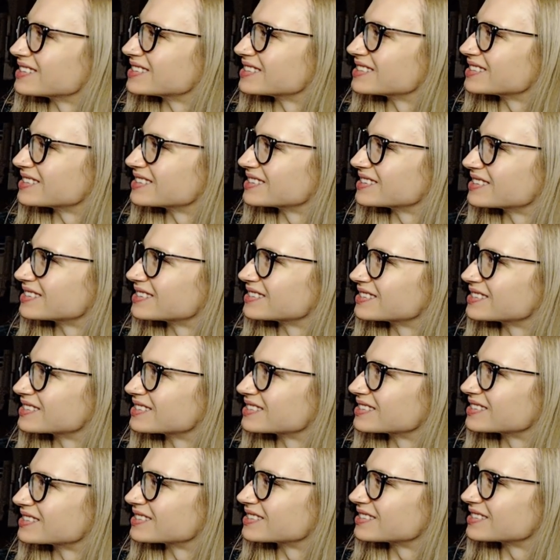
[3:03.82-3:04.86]

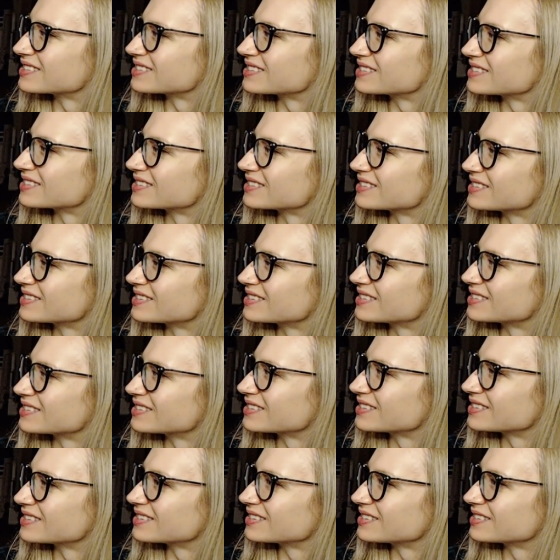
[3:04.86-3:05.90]

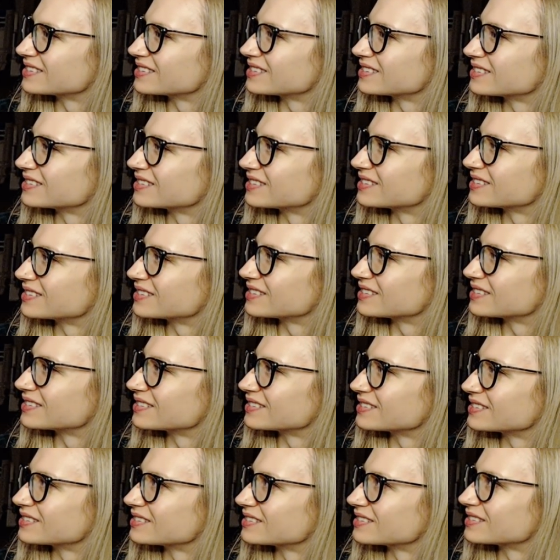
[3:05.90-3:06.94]

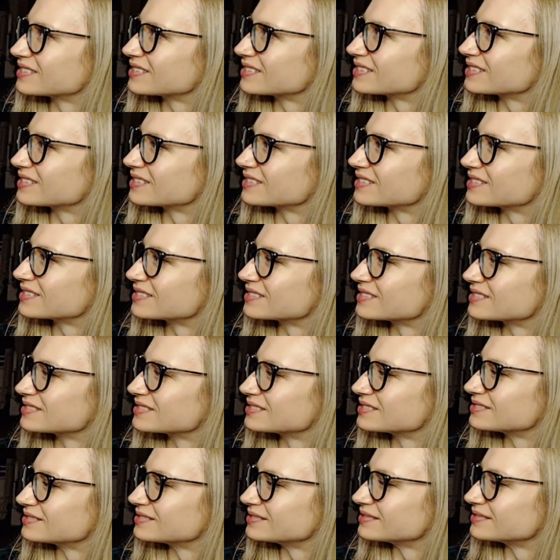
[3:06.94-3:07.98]

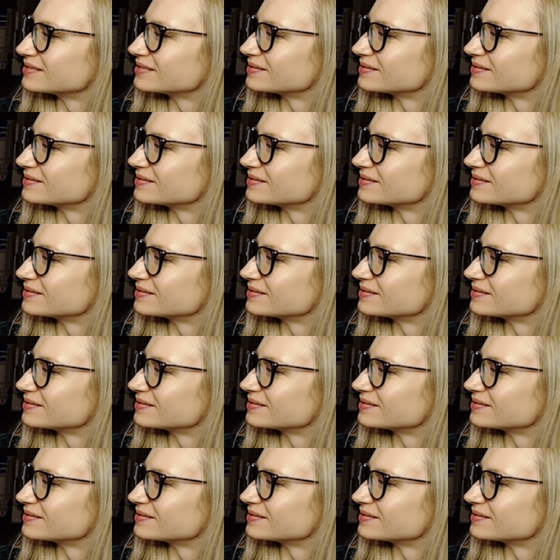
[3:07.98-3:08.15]
This person isn't speaking.